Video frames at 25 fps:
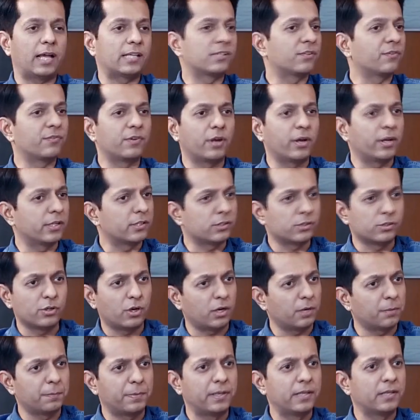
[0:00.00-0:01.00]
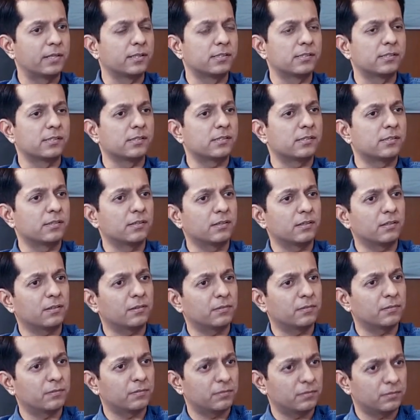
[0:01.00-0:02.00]
cinema. As of now, it's not being consistent. We are
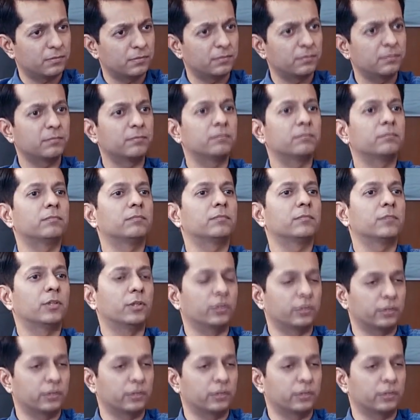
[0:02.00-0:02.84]
going through a great phase. Okay. We're